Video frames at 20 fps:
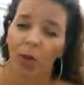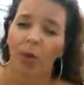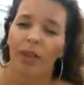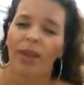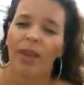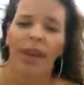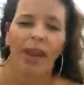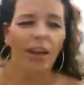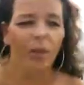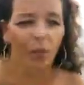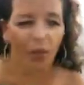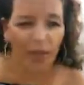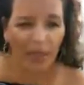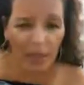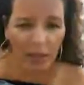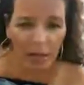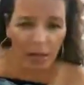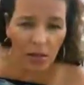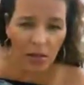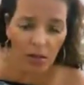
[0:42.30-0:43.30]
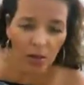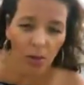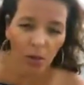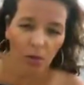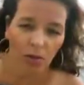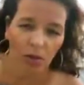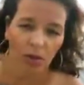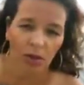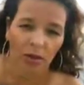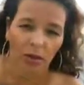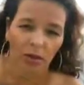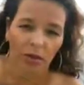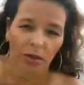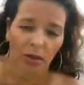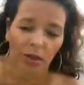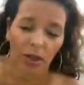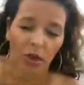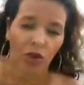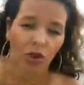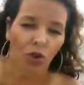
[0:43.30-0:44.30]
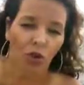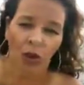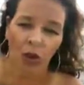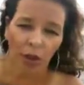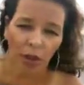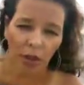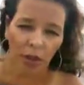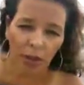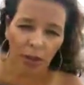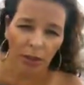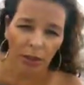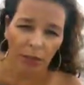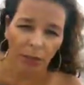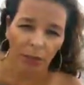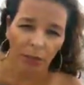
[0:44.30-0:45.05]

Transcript: With every insult that you're ugly,